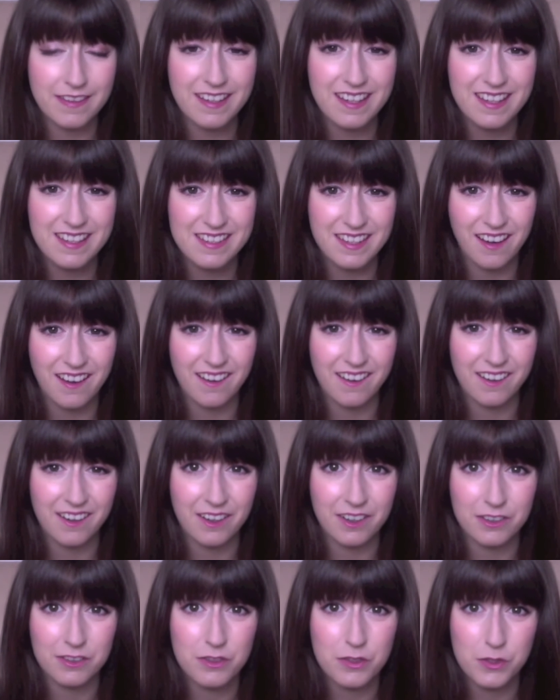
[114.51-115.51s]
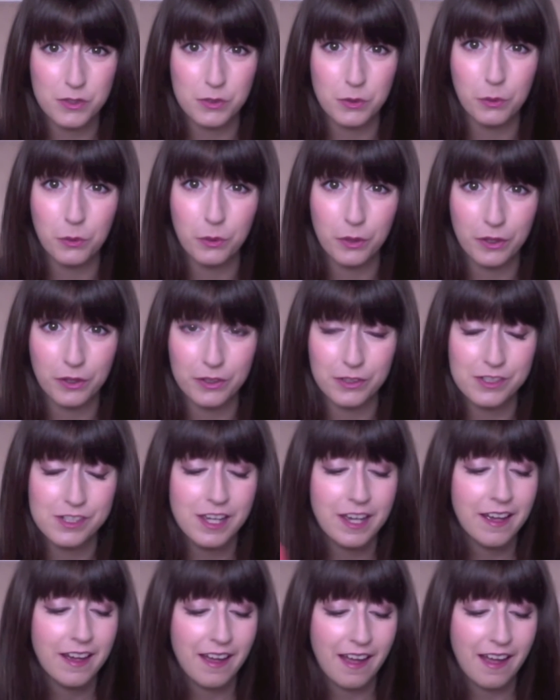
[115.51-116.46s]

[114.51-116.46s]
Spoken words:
These are so good.